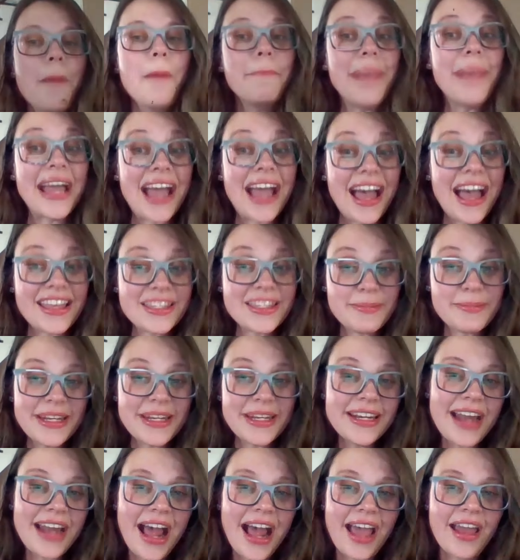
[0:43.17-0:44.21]
My husband
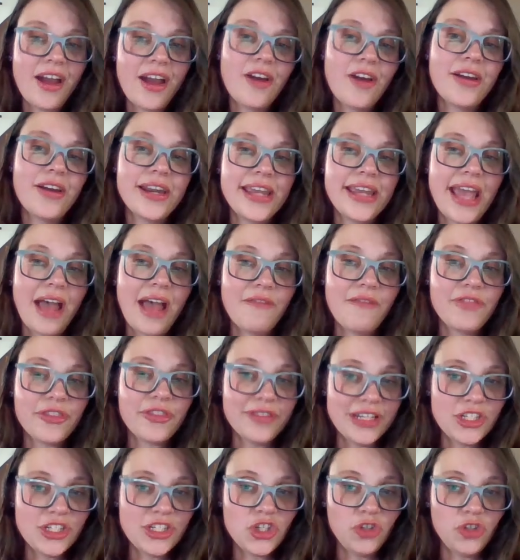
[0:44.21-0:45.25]
and I already have
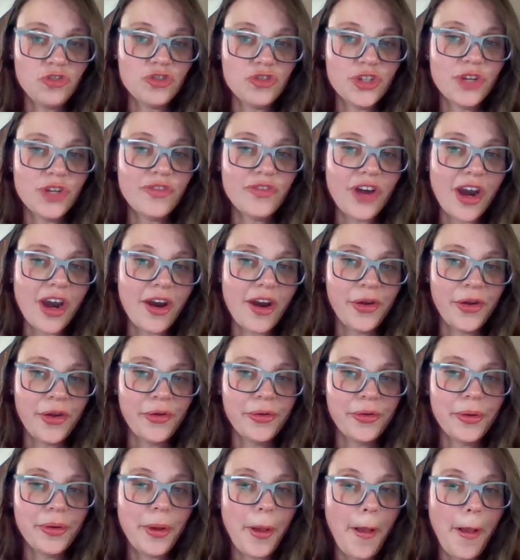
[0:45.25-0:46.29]
three children of our
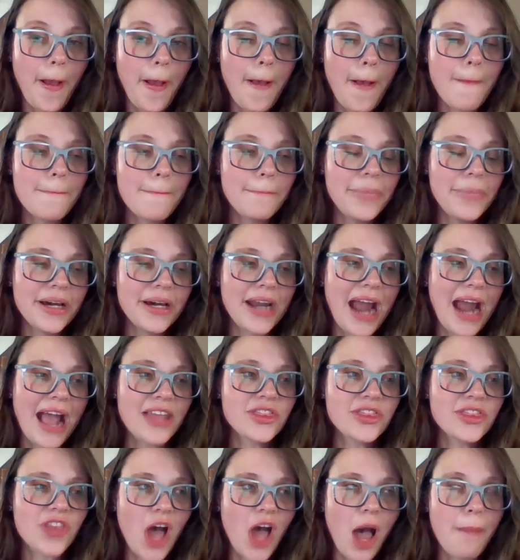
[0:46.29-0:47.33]
own, but I
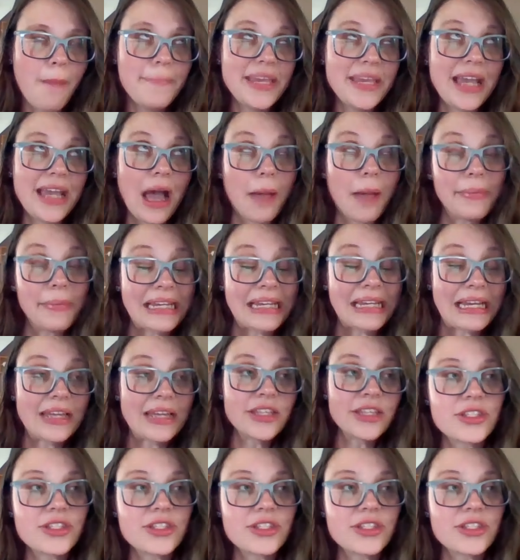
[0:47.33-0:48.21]
thought becoming a